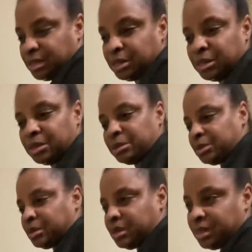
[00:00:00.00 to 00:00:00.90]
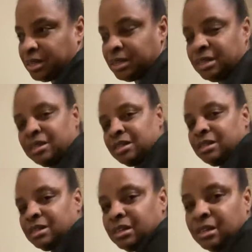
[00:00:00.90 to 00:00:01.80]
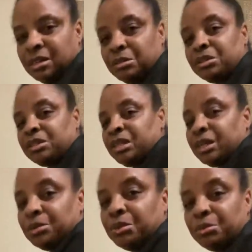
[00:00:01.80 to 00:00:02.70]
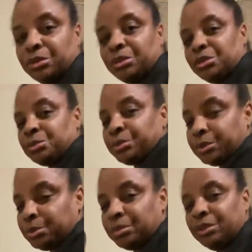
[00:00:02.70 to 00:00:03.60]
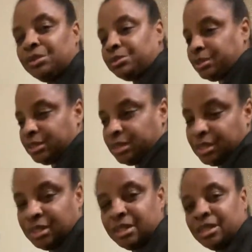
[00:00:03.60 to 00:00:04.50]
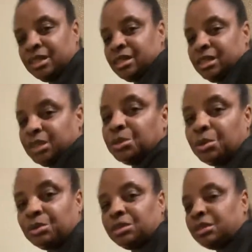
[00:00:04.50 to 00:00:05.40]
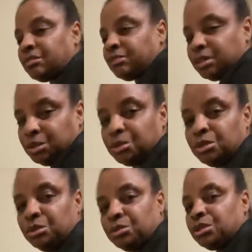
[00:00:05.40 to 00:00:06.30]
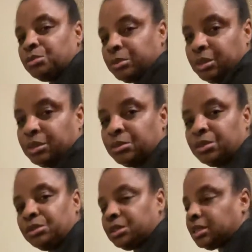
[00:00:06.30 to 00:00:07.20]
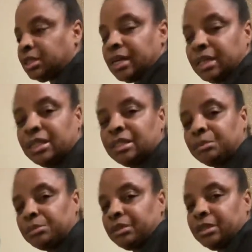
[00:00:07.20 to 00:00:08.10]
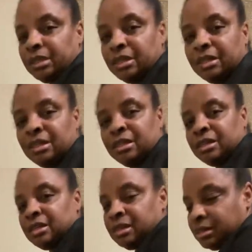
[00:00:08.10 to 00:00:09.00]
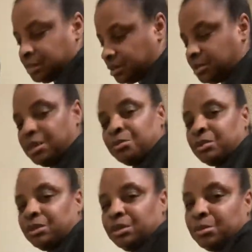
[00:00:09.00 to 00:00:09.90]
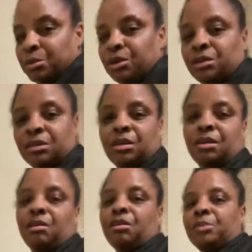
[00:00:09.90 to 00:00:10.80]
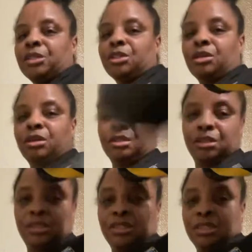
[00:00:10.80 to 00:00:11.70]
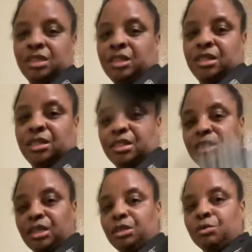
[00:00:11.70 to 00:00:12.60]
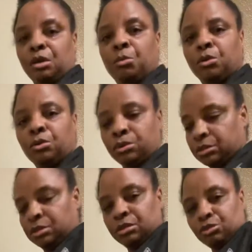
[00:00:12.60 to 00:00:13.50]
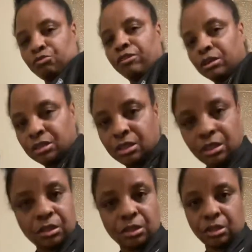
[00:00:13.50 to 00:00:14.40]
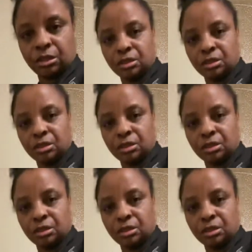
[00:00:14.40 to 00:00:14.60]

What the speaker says: you know, you're just not doing what you're supposed to be doing. You know the stuff that you should be doing, you're just not disciplined. You need one of them, the army sergeants, to tell you, come on, front and center.